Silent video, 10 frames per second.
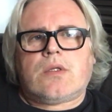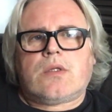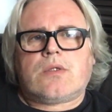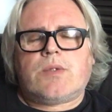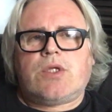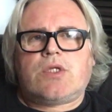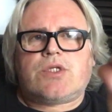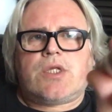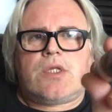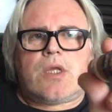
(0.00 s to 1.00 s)
So when you can
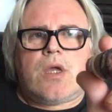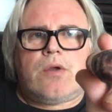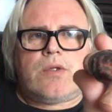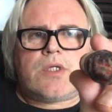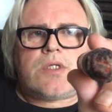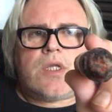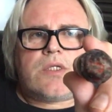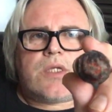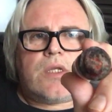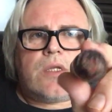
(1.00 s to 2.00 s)
see the cone, it's dead
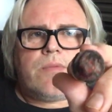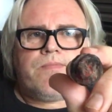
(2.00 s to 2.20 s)
centre.